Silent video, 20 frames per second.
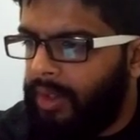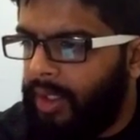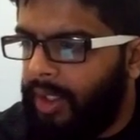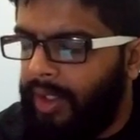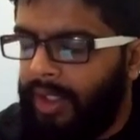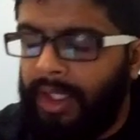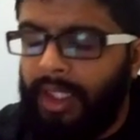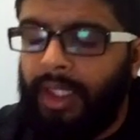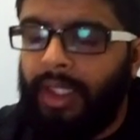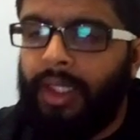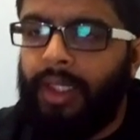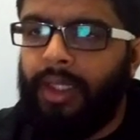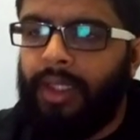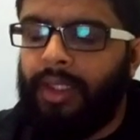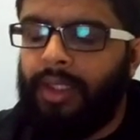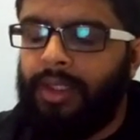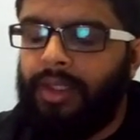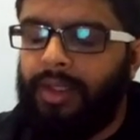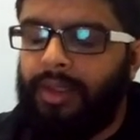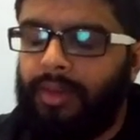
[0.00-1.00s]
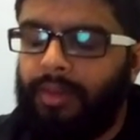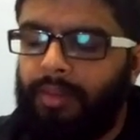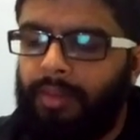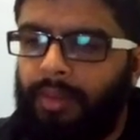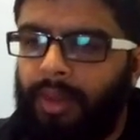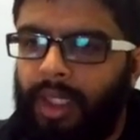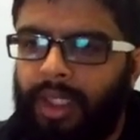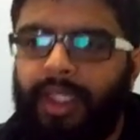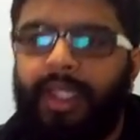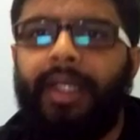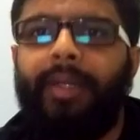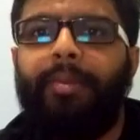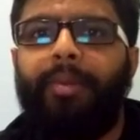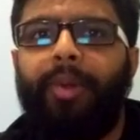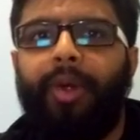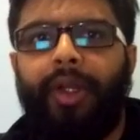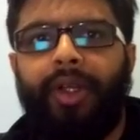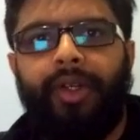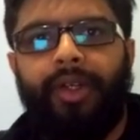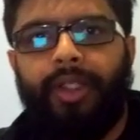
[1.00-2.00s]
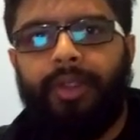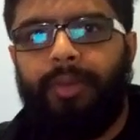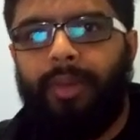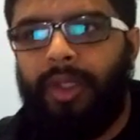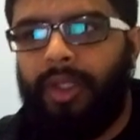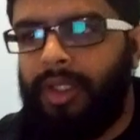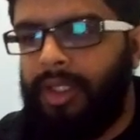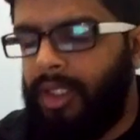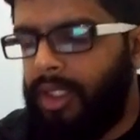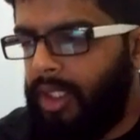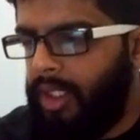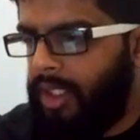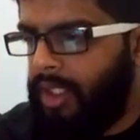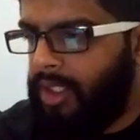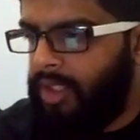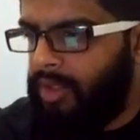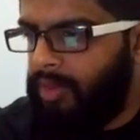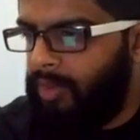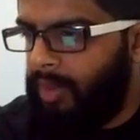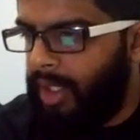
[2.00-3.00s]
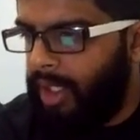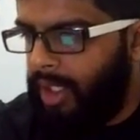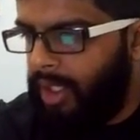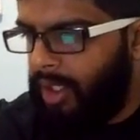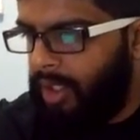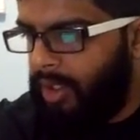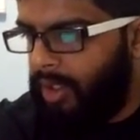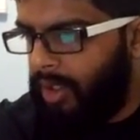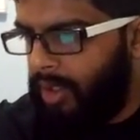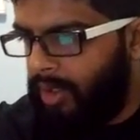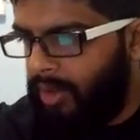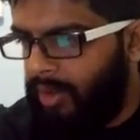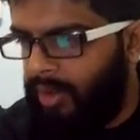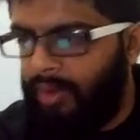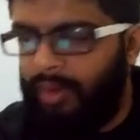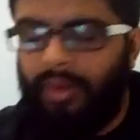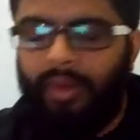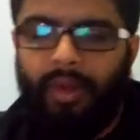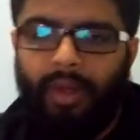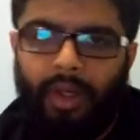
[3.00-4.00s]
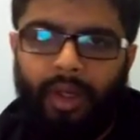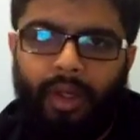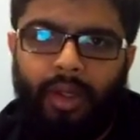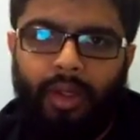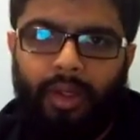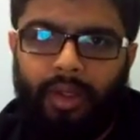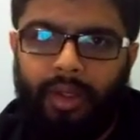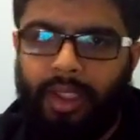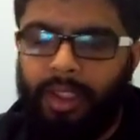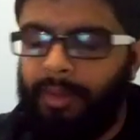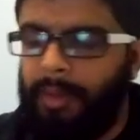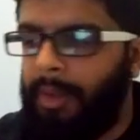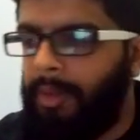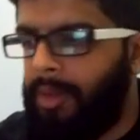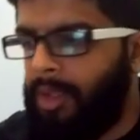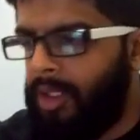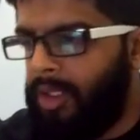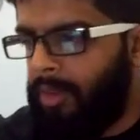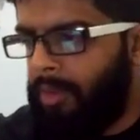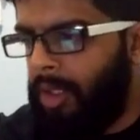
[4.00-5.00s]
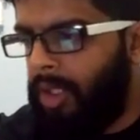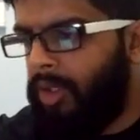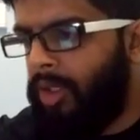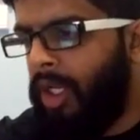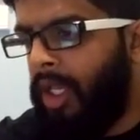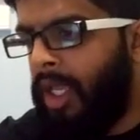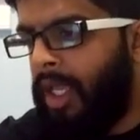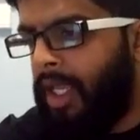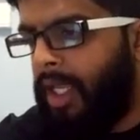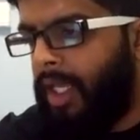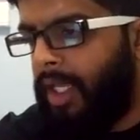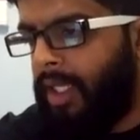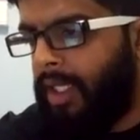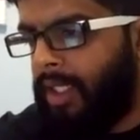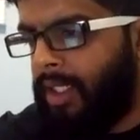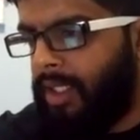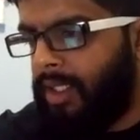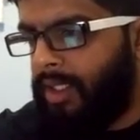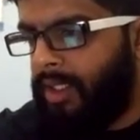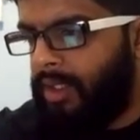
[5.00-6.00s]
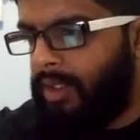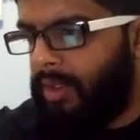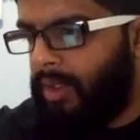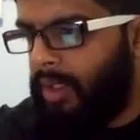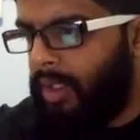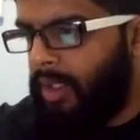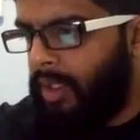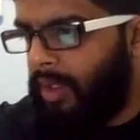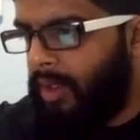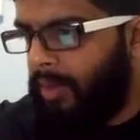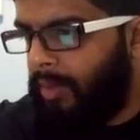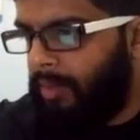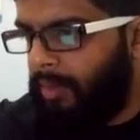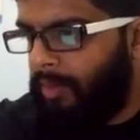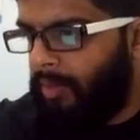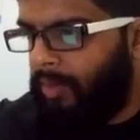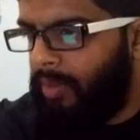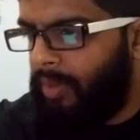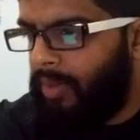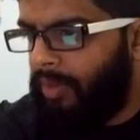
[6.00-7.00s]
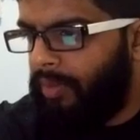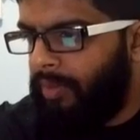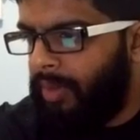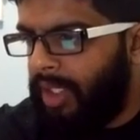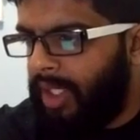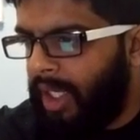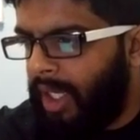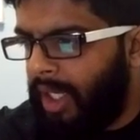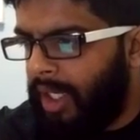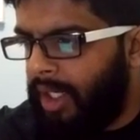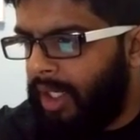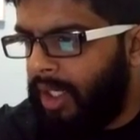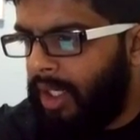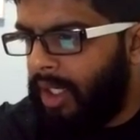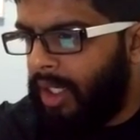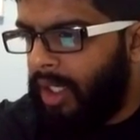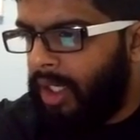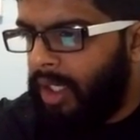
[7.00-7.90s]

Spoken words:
In the multi-point response is where this paper is about. We can